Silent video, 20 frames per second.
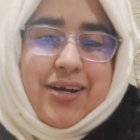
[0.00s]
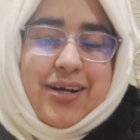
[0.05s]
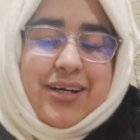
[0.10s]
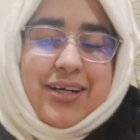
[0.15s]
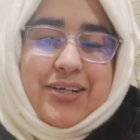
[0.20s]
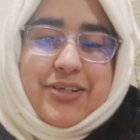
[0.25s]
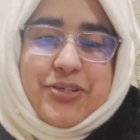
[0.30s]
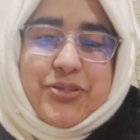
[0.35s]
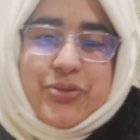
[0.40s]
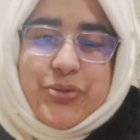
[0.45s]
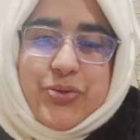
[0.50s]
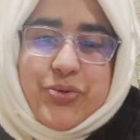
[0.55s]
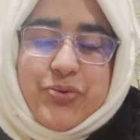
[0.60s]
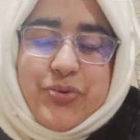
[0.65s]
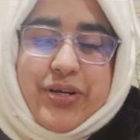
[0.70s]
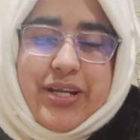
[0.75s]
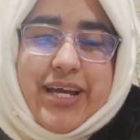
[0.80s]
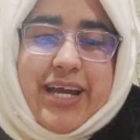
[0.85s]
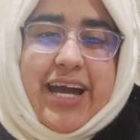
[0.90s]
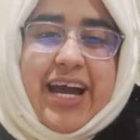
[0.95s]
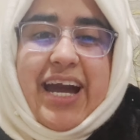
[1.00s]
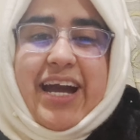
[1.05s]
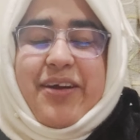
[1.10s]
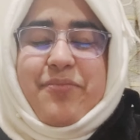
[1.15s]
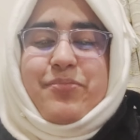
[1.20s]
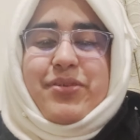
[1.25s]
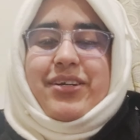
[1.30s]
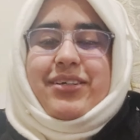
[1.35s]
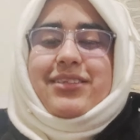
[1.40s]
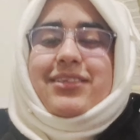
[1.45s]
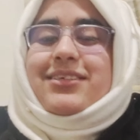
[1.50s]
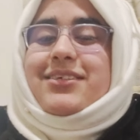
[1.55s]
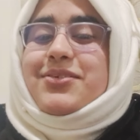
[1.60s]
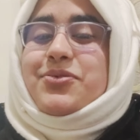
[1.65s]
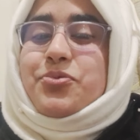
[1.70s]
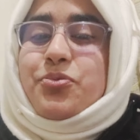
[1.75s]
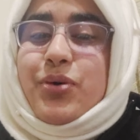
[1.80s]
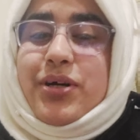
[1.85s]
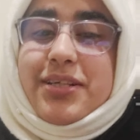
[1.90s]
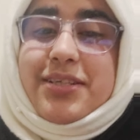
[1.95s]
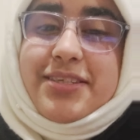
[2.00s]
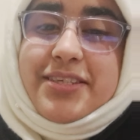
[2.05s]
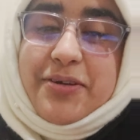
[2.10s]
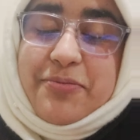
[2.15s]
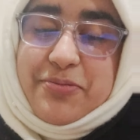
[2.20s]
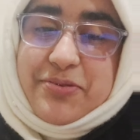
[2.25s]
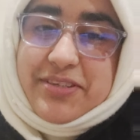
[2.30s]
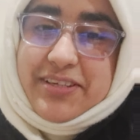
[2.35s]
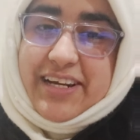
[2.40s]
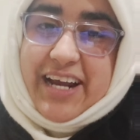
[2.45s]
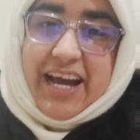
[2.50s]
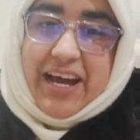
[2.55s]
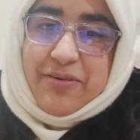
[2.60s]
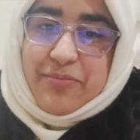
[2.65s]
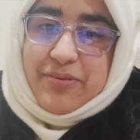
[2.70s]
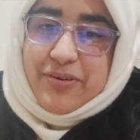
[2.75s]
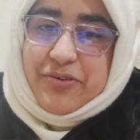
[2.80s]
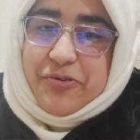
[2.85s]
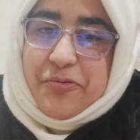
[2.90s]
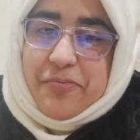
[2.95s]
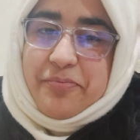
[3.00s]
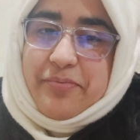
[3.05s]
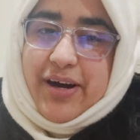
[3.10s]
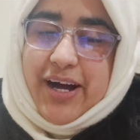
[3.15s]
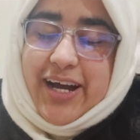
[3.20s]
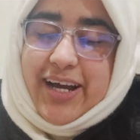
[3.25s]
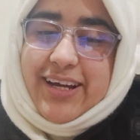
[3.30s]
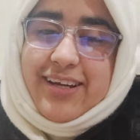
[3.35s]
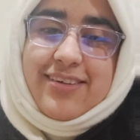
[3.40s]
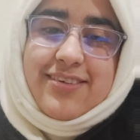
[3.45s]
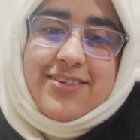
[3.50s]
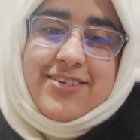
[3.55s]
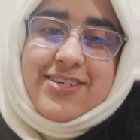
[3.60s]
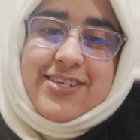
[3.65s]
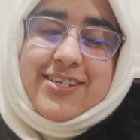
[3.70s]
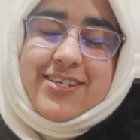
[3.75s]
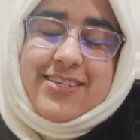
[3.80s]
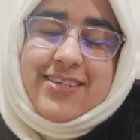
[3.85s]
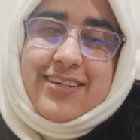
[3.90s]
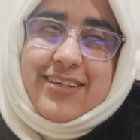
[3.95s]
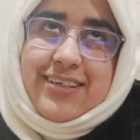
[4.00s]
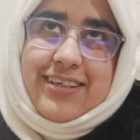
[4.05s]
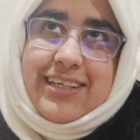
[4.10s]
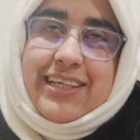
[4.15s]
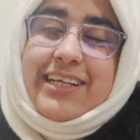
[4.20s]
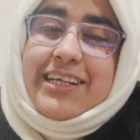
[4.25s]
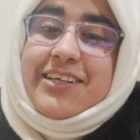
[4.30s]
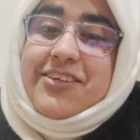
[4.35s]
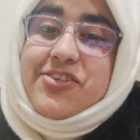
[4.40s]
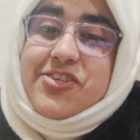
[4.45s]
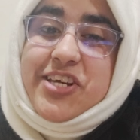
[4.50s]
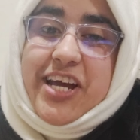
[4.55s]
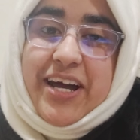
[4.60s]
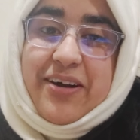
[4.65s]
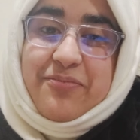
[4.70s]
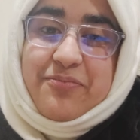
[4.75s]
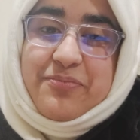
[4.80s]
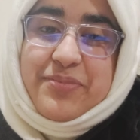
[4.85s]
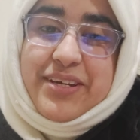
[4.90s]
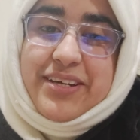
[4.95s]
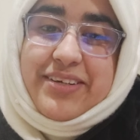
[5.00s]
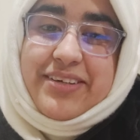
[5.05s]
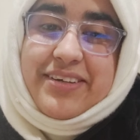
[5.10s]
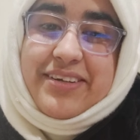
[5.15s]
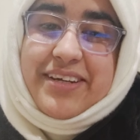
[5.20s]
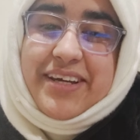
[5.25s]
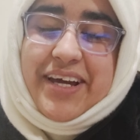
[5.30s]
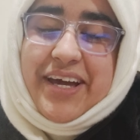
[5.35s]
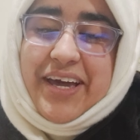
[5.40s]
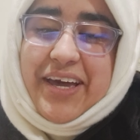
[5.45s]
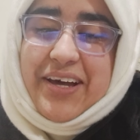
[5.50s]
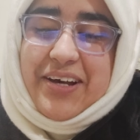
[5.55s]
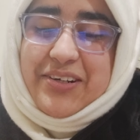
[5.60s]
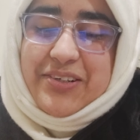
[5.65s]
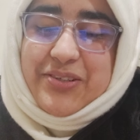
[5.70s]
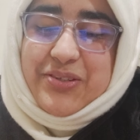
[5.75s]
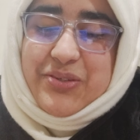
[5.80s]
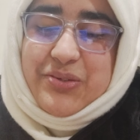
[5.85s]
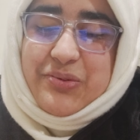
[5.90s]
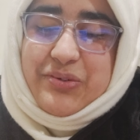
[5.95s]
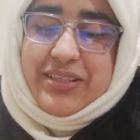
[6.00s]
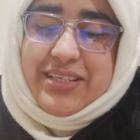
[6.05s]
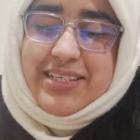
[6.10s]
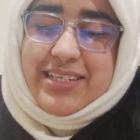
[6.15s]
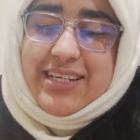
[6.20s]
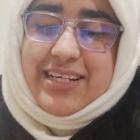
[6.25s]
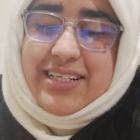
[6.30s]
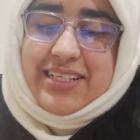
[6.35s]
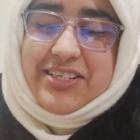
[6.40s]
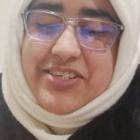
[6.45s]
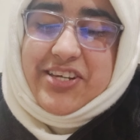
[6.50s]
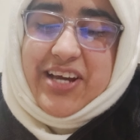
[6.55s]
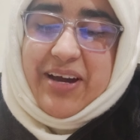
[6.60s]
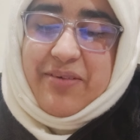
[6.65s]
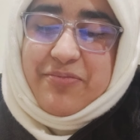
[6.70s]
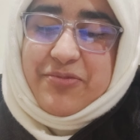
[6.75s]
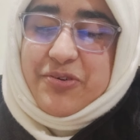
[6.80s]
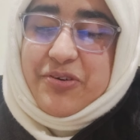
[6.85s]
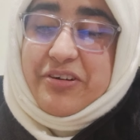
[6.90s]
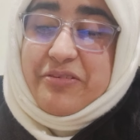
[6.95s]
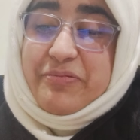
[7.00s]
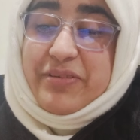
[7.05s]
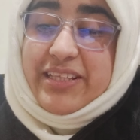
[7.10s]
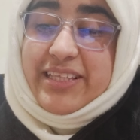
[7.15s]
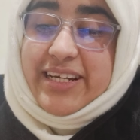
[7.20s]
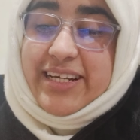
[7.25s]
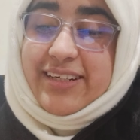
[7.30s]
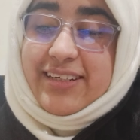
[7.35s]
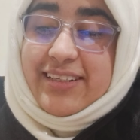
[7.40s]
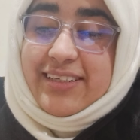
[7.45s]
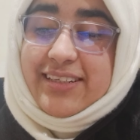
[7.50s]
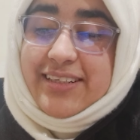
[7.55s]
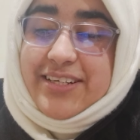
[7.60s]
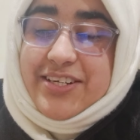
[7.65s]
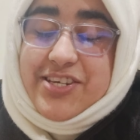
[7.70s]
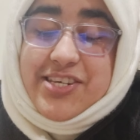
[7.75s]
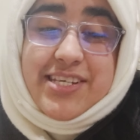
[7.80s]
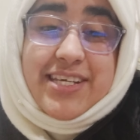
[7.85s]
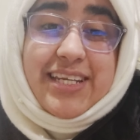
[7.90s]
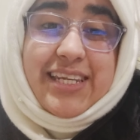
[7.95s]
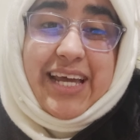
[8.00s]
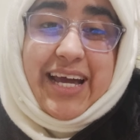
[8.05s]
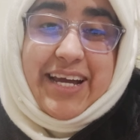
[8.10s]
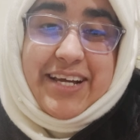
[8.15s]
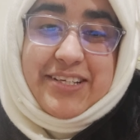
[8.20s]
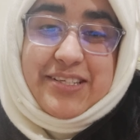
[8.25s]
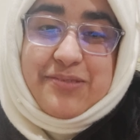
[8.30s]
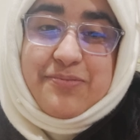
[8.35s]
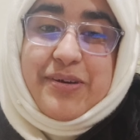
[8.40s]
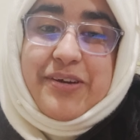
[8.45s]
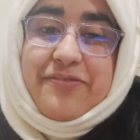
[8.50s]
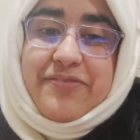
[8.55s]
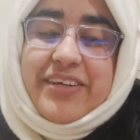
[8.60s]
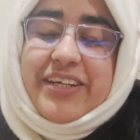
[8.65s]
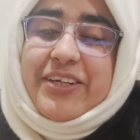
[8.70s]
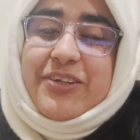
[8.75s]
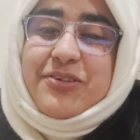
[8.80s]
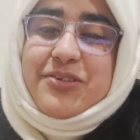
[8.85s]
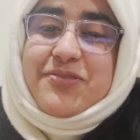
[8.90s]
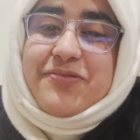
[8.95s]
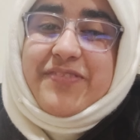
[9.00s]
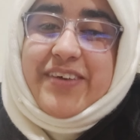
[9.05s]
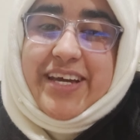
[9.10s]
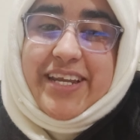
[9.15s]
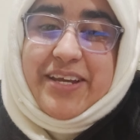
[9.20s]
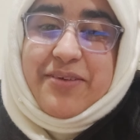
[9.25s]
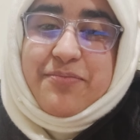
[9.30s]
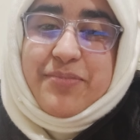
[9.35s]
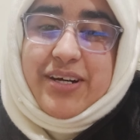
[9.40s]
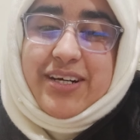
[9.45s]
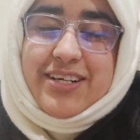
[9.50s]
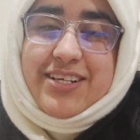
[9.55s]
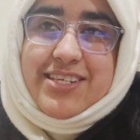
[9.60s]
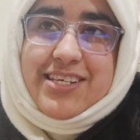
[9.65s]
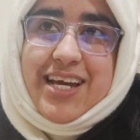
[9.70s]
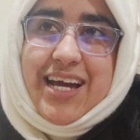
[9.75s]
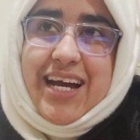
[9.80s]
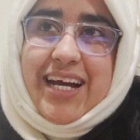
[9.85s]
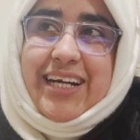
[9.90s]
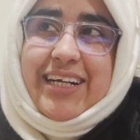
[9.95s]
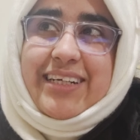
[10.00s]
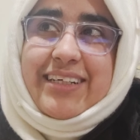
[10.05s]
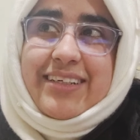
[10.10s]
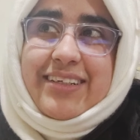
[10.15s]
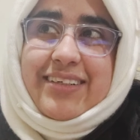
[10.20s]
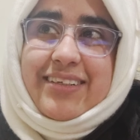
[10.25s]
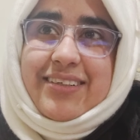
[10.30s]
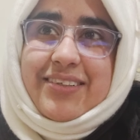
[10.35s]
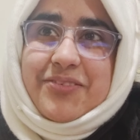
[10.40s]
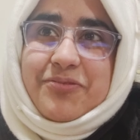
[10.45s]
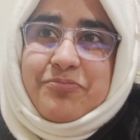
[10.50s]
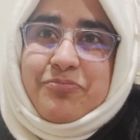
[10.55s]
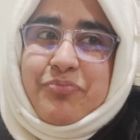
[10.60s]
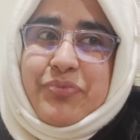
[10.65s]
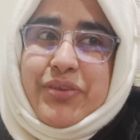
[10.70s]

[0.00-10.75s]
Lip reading: So today I met this one subscriber of mine. She's a little champion. So this little champ told me that she likes my videos very much, and the